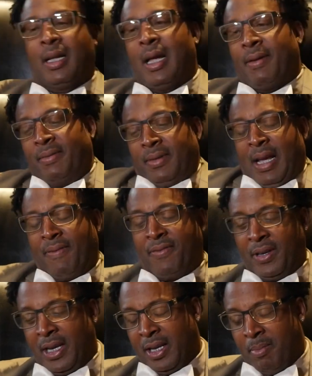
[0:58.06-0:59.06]
I
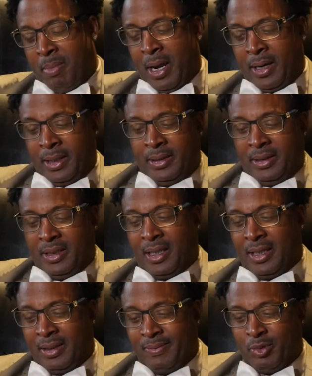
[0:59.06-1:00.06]
forget about it,
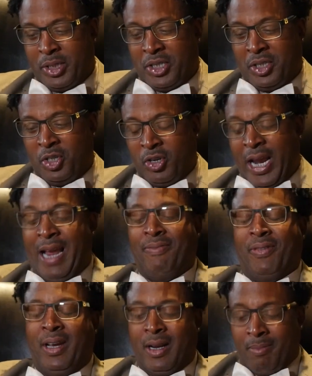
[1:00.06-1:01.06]
which you can't
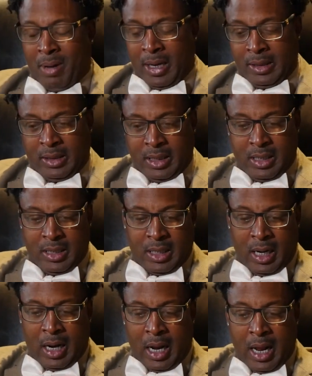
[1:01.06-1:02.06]
forget about it, there's a
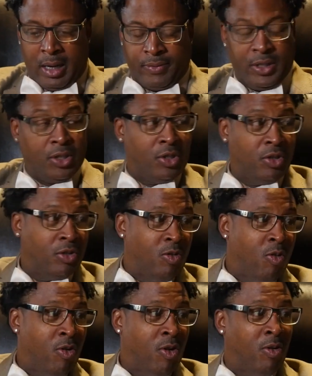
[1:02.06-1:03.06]
lot of issues
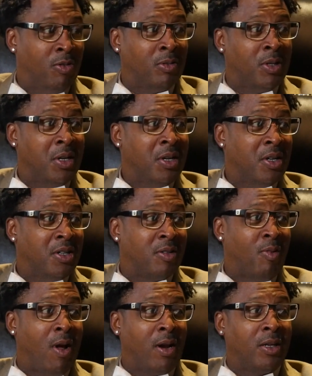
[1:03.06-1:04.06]
going on
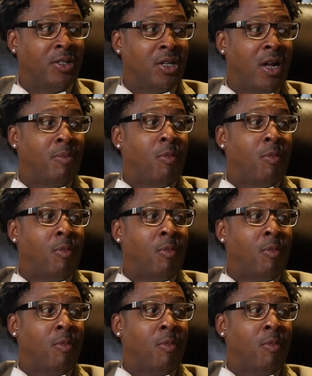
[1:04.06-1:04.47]
surrounding John